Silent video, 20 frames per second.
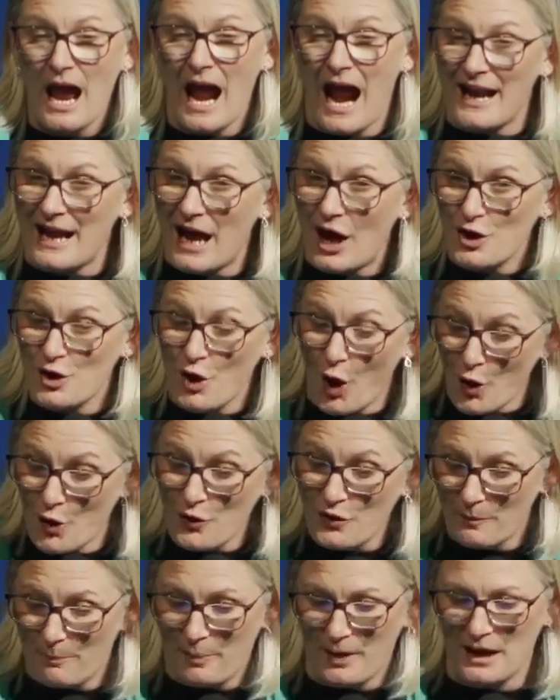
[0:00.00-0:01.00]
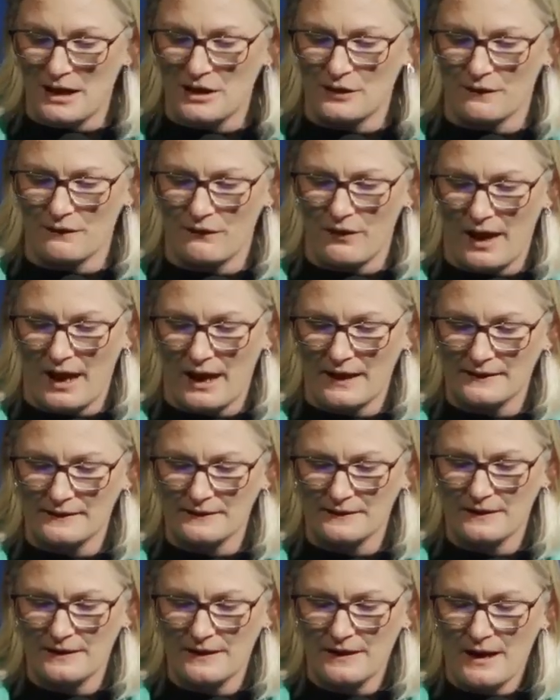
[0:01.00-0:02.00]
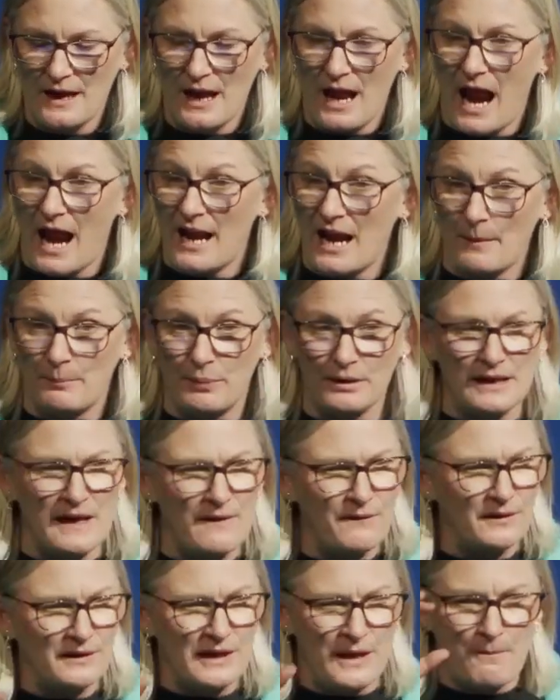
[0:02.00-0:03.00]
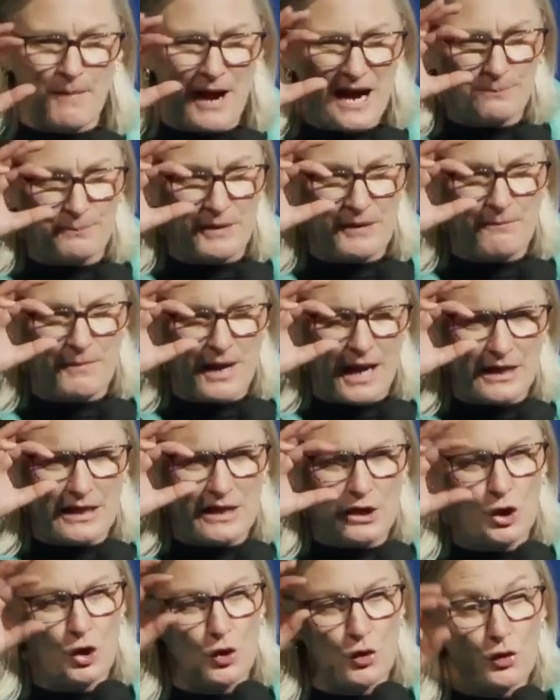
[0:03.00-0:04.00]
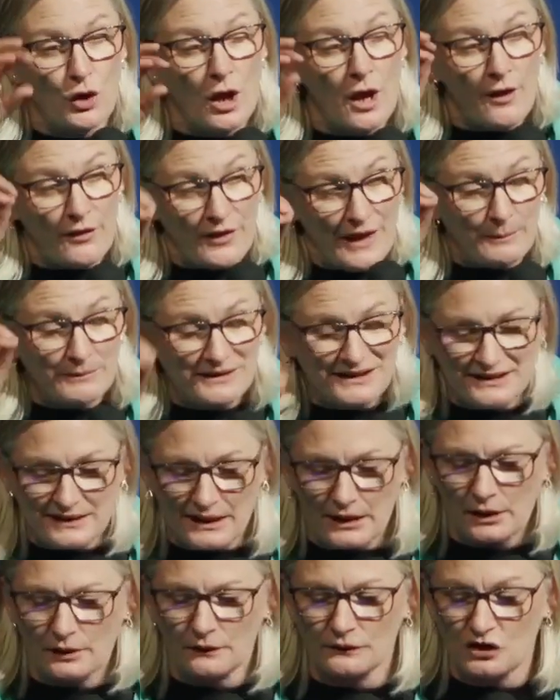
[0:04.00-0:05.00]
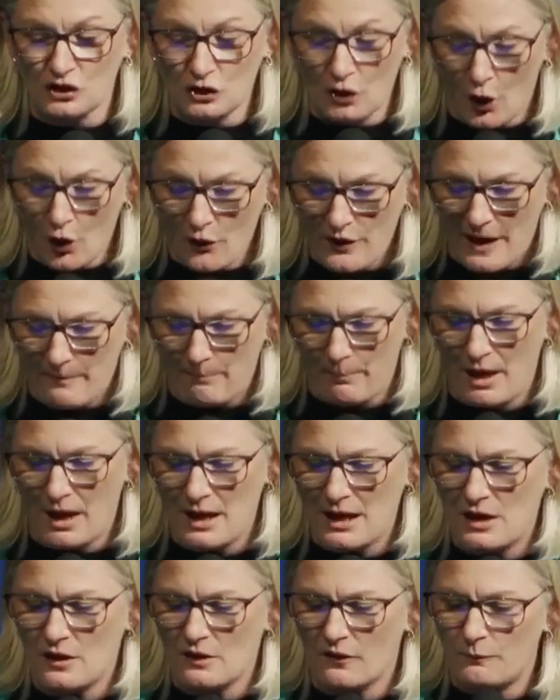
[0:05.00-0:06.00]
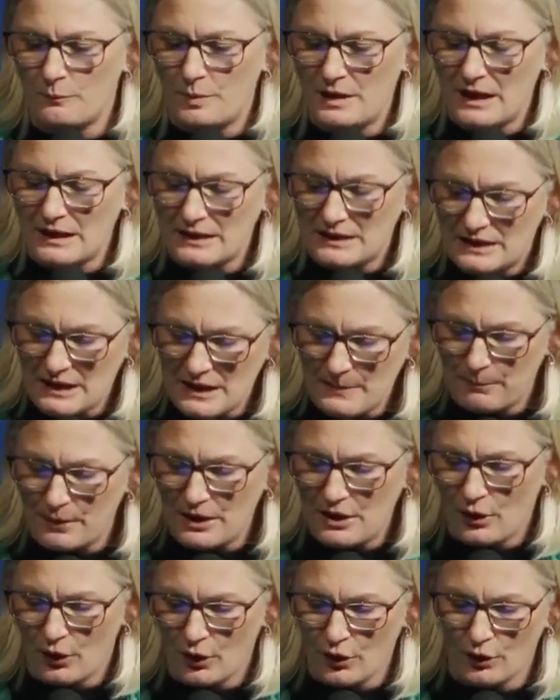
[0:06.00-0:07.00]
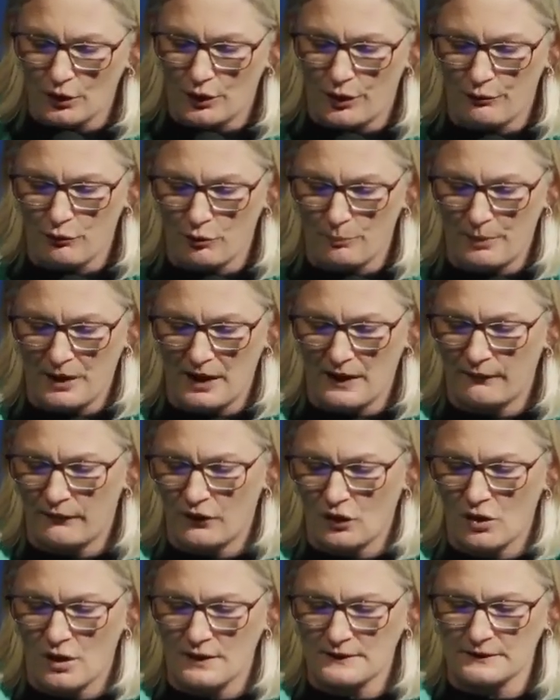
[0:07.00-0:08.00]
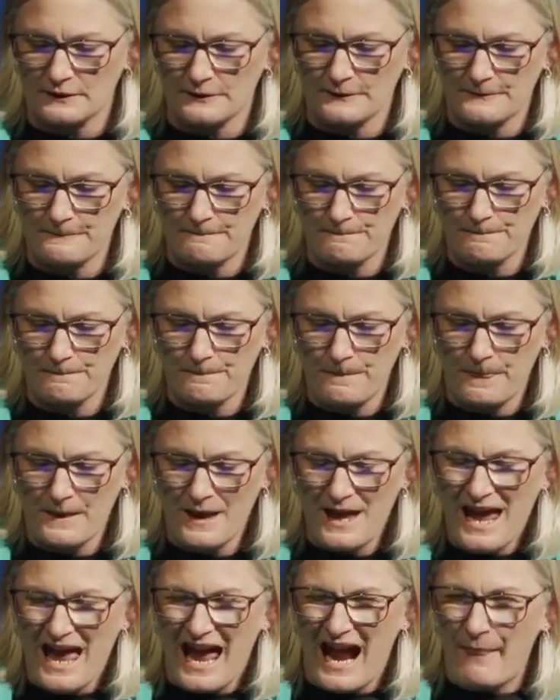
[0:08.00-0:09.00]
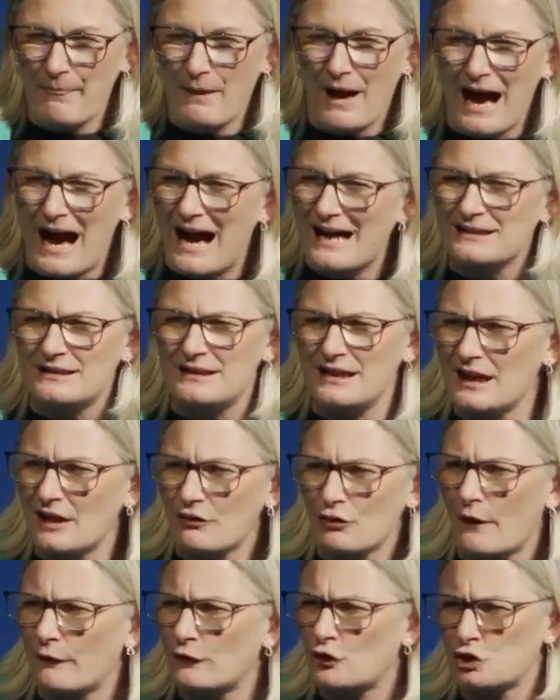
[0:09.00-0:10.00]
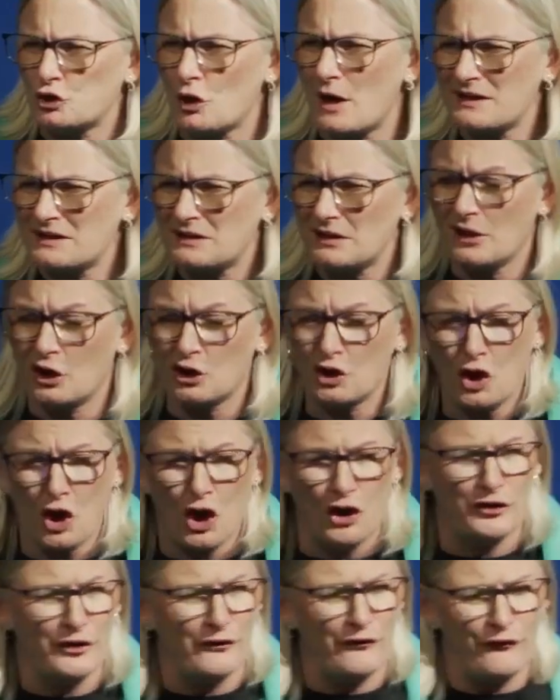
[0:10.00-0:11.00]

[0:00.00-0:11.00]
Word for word: And I know the pain of that. And I believe that there might be many who themselves know their pain of being deeply hurt through being forgotten. And the idea of trusting in God the